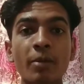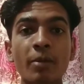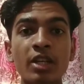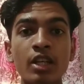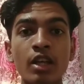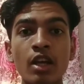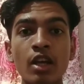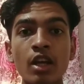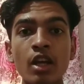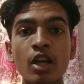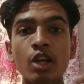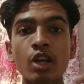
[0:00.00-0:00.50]
I mean,
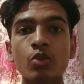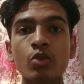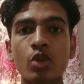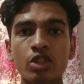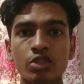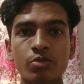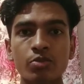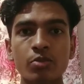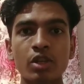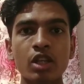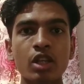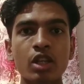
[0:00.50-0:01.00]

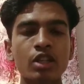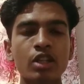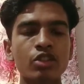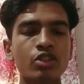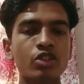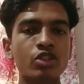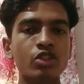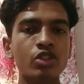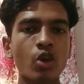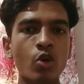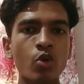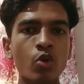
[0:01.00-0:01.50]
trust me, it's
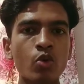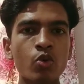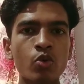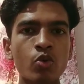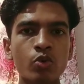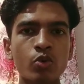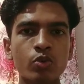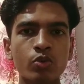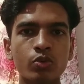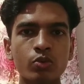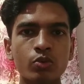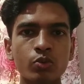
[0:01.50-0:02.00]
so
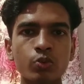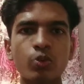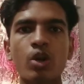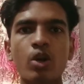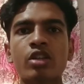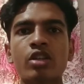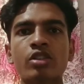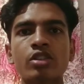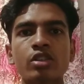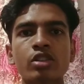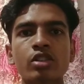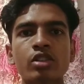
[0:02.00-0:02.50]

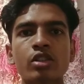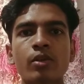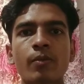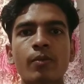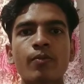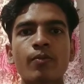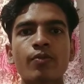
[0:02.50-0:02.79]
worse.